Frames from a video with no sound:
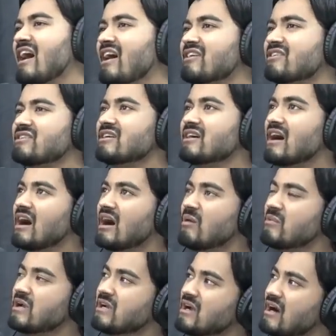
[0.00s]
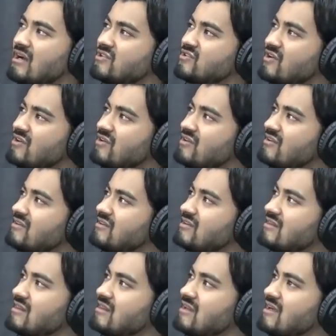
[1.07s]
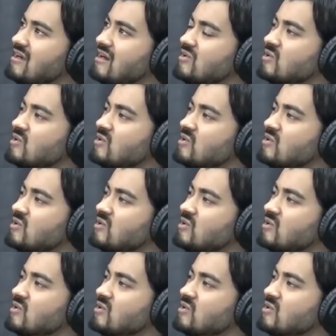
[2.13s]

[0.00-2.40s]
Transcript: I don't think,